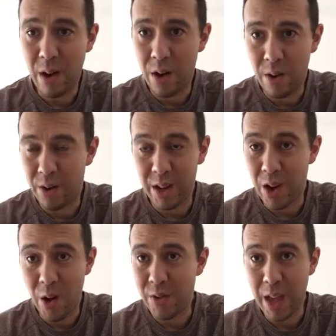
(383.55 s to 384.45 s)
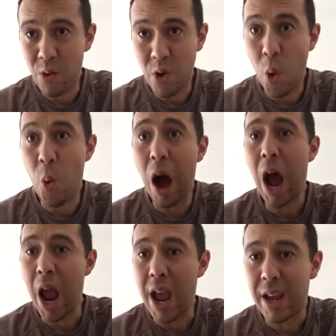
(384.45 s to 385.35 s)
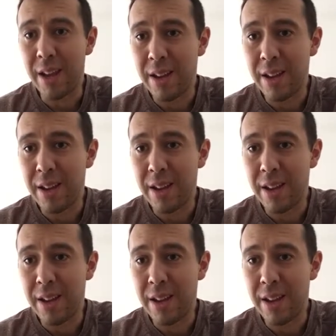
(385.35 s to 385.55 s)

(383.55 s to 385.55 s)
don't know why.